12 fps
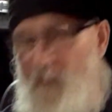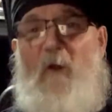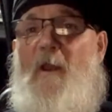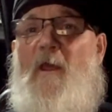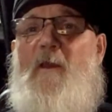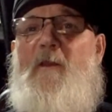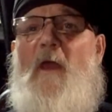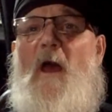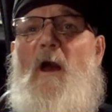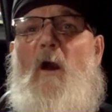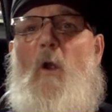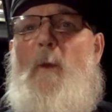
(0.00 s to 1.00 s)
running
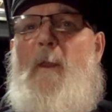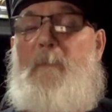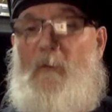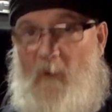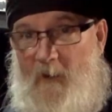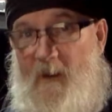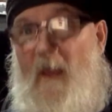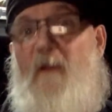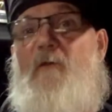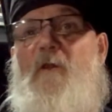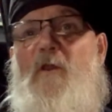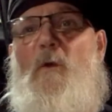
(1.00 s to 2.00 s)
down
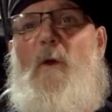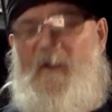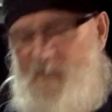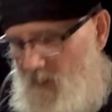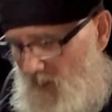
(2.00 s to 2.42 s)
to the U.S. We're